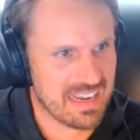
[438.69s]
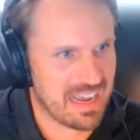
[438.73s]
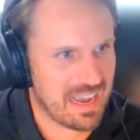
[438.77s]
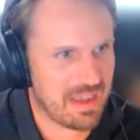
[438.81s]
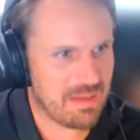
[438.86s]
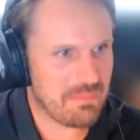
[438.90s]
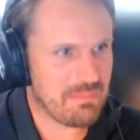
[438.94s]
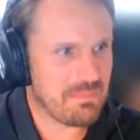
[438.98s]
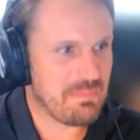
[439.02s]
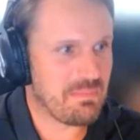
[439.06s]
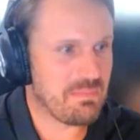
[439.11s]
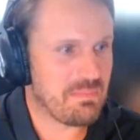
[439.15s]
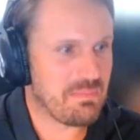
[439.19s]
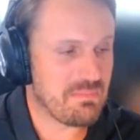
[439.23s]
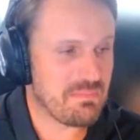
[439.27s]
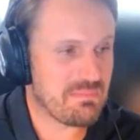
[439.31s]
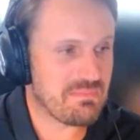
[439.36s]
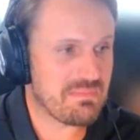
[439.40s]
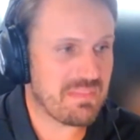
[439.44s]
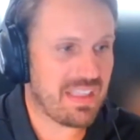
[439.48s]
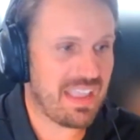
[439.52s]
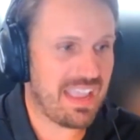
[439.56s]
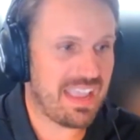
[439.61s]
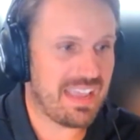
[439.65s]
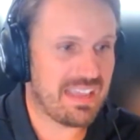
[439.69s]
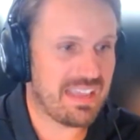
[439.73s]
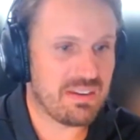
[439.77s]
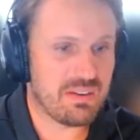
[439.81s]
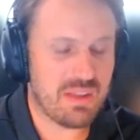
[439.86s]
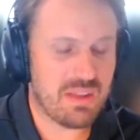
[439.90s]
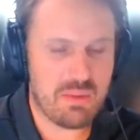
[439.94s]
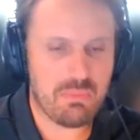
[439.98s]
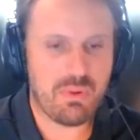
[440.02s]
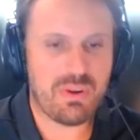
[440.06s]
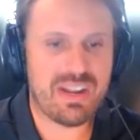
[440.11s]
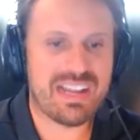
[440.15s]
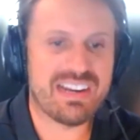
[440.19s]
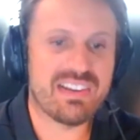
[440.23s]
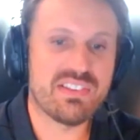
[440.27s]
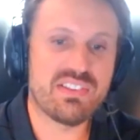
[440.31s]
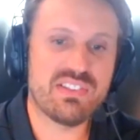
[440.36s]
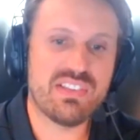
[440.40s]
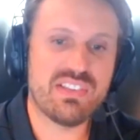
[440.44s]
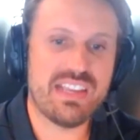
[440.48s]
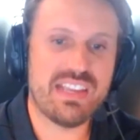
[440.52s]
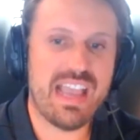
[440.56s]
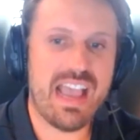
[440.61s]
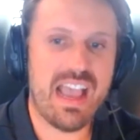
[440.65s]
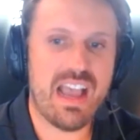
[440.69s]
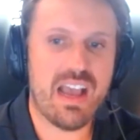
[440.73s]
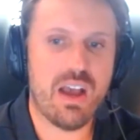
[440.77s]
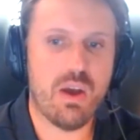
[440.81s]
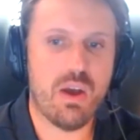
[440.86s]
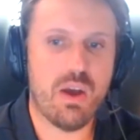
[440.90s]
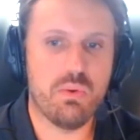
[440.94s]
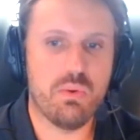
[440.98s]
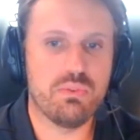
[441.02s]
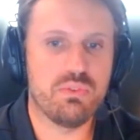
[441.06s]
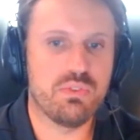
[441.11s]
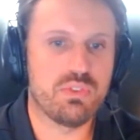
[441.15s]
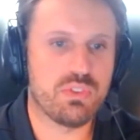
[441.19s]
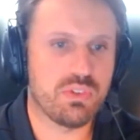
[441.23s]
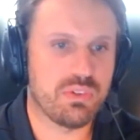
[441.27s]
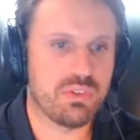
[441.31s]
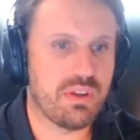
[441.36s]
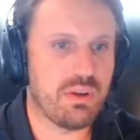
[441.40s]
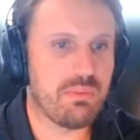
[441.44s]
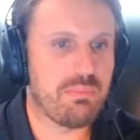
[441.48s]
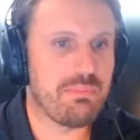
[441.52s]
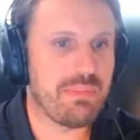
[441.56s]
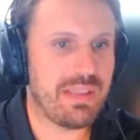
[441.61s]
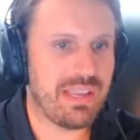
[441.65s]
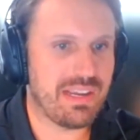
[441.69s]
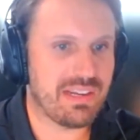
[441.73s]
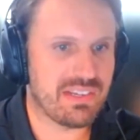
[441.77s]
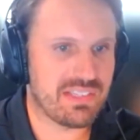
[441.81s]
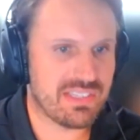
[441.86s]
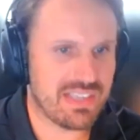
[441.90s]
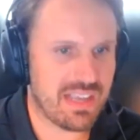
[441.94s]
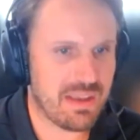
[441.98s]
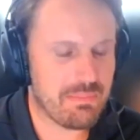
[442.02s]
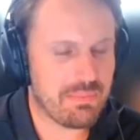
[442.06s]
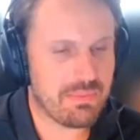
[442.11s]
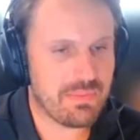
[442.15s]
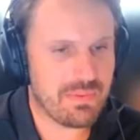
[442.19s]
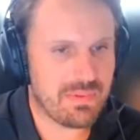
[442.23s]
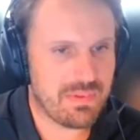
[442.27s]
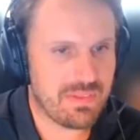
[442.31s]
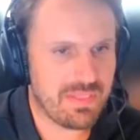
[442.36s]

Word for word: And we'll kind of see how Zerto picks up